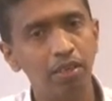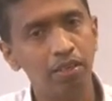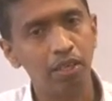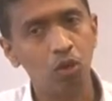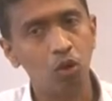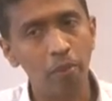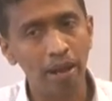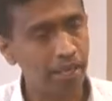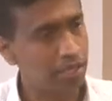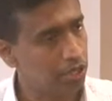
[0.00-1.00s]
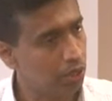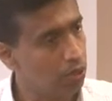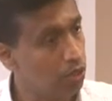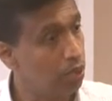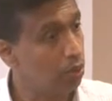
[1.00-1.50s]
a core banking
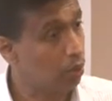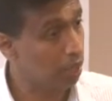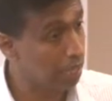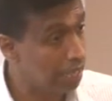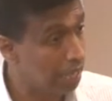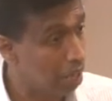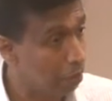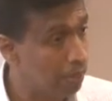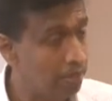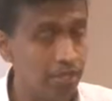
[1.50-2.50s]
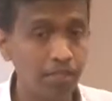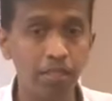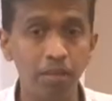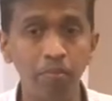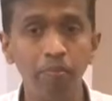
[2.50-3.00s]
solution or a ERP
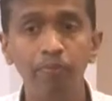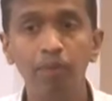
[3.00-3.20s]
system,